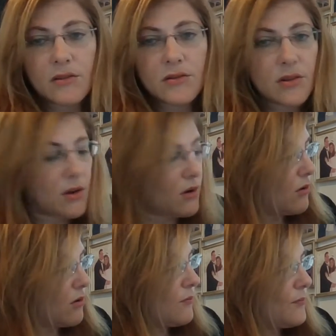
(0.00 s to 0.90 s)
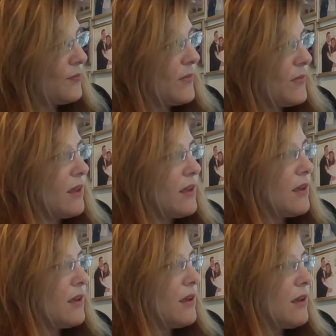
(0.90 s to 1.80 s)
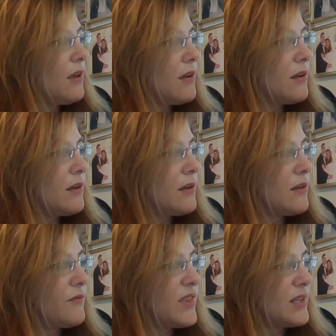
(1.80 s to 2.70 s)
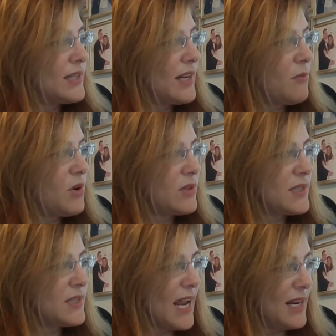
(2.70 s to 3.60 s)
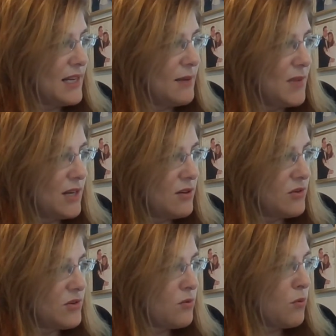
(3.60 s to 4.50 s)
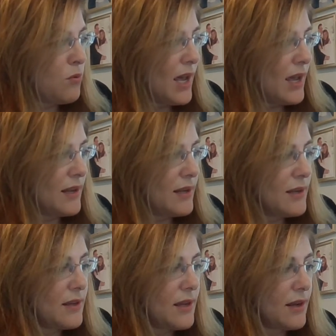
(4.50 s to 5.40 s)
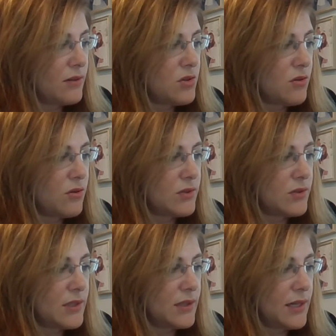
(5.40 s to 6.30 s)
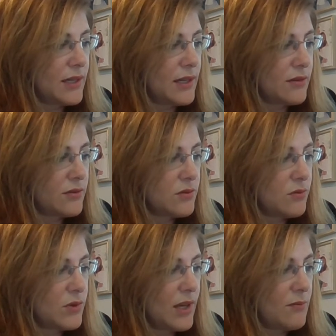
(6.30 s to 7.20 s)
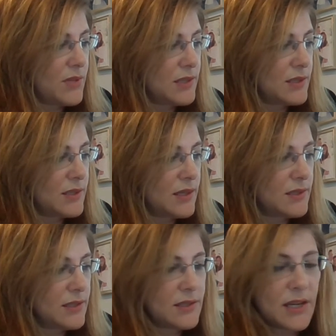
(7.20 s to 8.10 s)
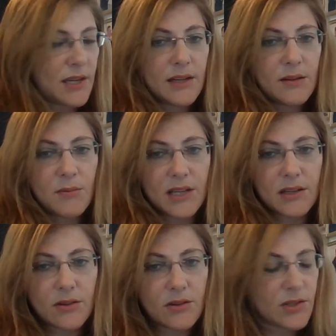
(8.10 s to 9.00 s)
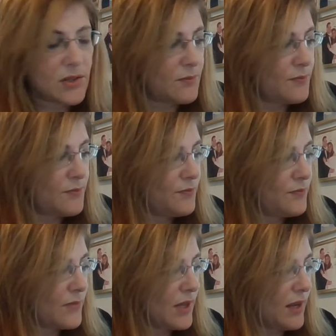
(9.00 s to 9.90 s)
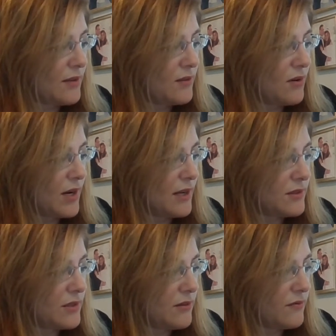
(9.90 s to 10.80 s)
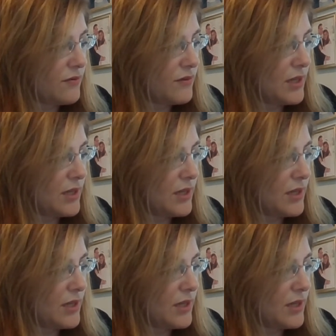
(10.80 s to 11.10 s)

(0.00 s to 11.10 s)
So if the sailboat is 80 meters away, how tall is the lighthouse? Well, that means this is 80 meters, and they're asking for